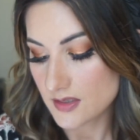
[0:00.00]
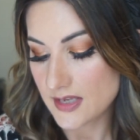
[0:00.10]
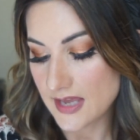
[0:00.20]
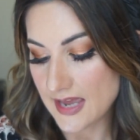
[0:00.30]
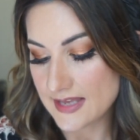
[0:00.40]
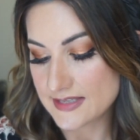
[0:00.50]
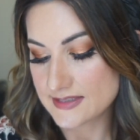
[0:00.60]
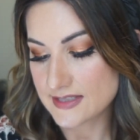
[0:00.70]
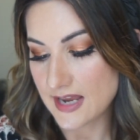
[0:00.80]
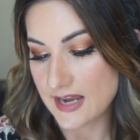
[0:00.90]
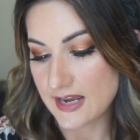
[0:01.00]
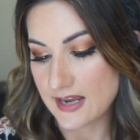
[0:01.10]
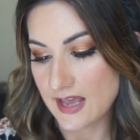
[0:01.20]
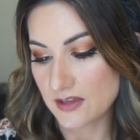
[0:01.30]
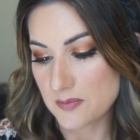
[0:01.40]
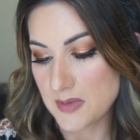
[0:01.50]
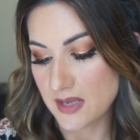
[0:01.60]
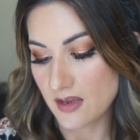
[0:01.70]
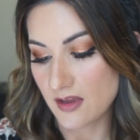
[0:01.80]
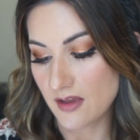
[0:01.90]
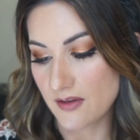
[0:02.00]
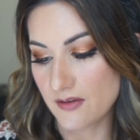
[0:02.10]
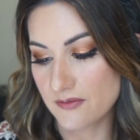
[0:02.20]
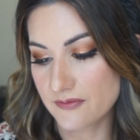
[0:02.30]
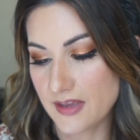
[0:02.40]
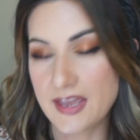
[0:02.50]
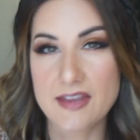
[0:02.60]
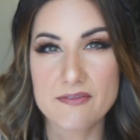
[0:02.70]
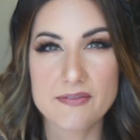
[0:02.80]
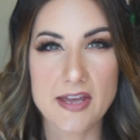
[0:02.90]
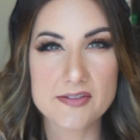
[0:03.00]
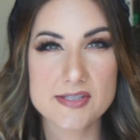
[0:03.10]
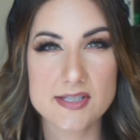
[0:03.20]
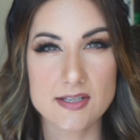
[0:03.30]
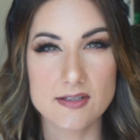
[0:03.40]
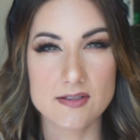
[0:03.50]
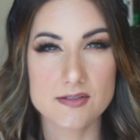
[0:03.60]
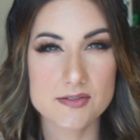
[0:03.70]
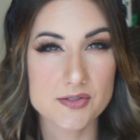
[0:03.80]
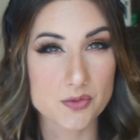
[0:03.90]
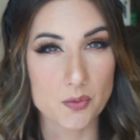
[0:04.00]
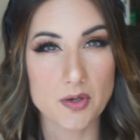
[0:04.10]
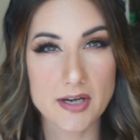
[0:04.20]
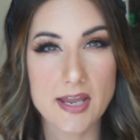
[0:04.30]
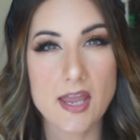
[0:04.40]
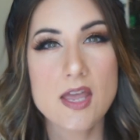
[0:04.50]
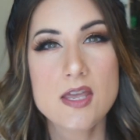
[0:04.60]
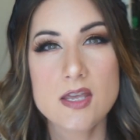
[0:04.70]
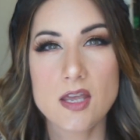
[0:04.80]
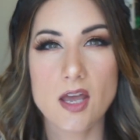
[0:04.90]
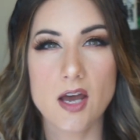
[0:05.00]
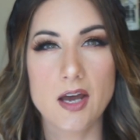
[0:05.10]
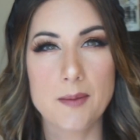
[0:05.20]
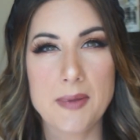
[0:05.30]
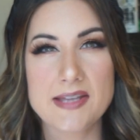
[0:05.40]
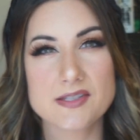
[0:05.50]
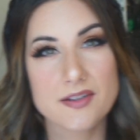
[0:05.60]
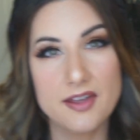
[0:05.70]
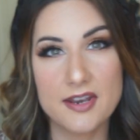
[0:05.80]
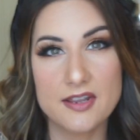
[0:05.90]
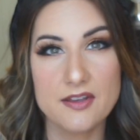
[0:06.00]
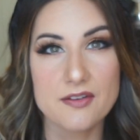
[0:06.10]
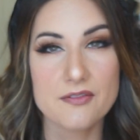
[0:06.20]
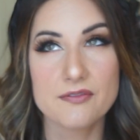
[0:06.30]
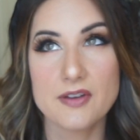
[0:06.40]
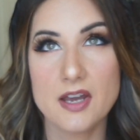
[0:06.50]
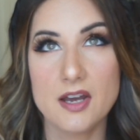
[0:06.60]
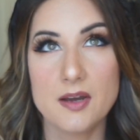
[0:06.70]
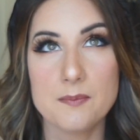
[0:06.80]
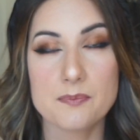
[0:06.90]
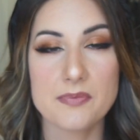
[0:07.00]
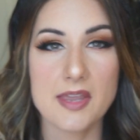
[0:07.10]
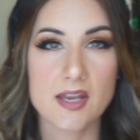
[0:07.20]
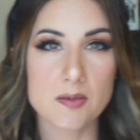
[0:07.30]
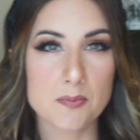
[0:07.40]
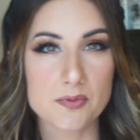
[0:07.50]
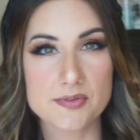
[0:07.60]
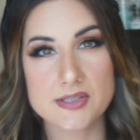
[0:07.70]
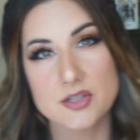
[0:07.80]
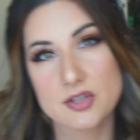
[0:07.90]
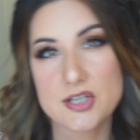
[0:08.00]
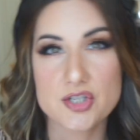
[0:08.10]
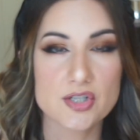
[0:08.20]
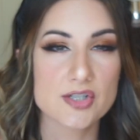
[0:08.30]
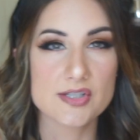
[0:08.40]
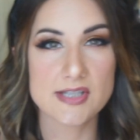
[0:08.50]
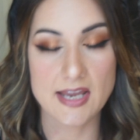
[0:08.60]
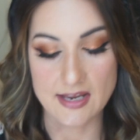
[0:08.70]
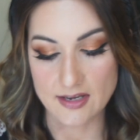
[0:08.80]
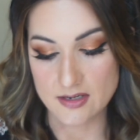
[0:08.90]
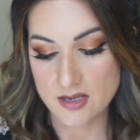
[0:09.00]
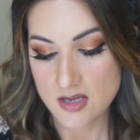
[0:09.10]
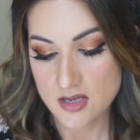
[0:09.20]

it has a element of a Faustian story. Um, has a lot of um, animals and creatures and